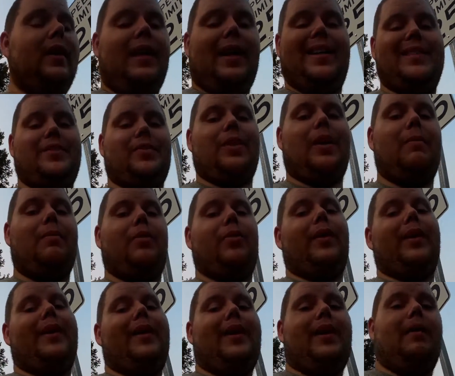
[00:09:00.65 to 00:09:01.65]
I scrape
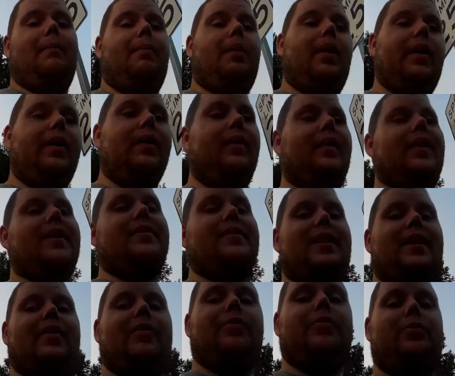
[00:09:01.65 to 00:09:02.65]
going in and out of parking lots, and
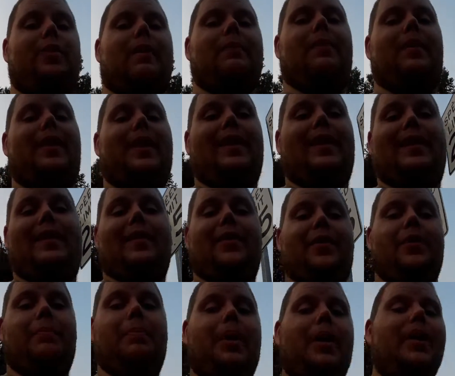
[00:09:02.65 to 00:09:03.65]
I don't scrape on anything on
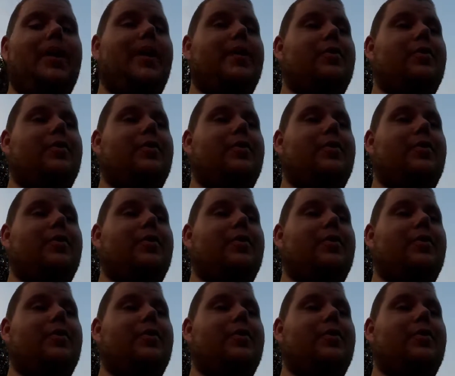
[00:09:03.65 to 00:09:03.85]
the body. I